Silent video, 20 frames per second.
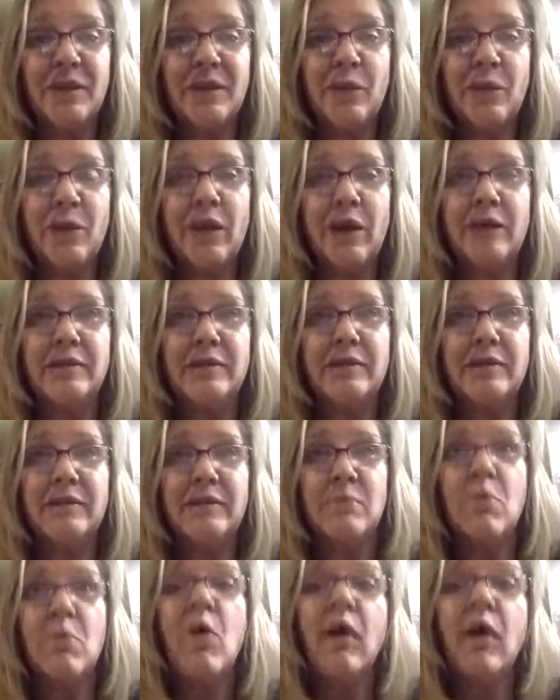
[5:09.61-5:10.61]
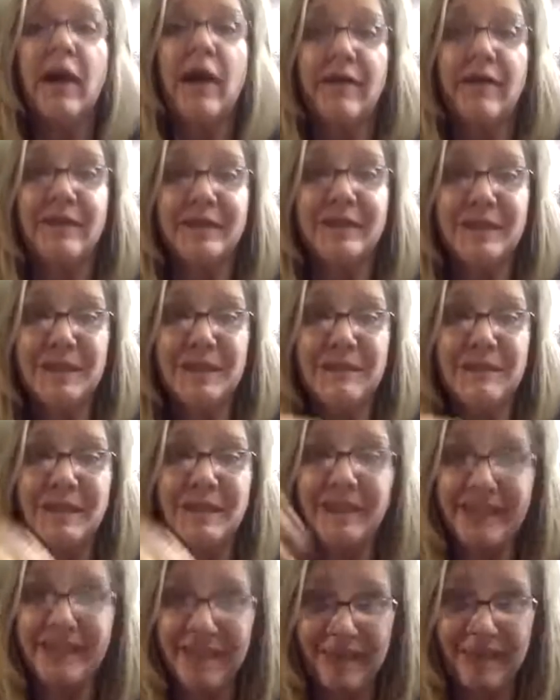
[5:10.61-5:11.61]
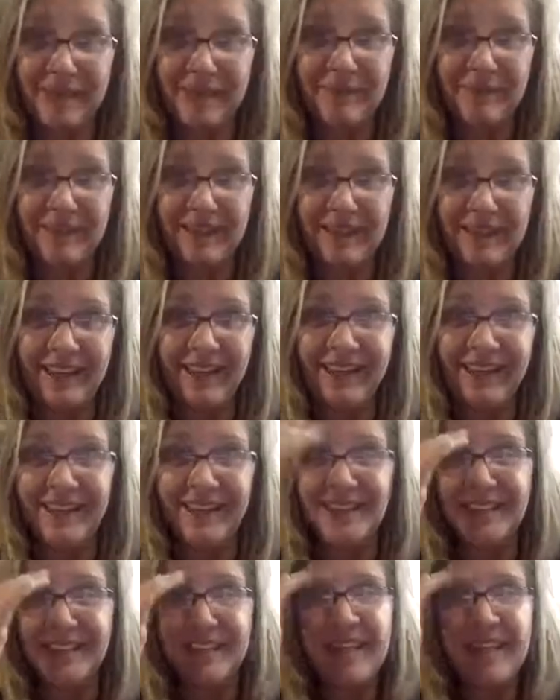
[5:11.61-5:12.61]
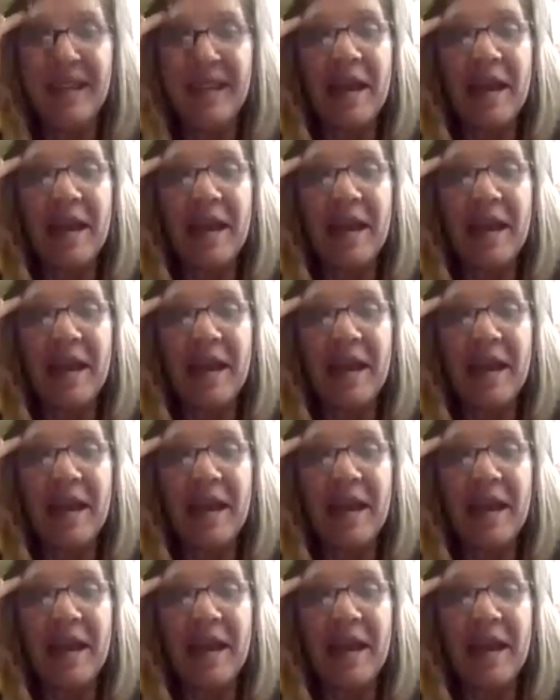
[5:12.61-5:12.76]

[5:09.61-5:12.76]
was more obvious to me than anybody else,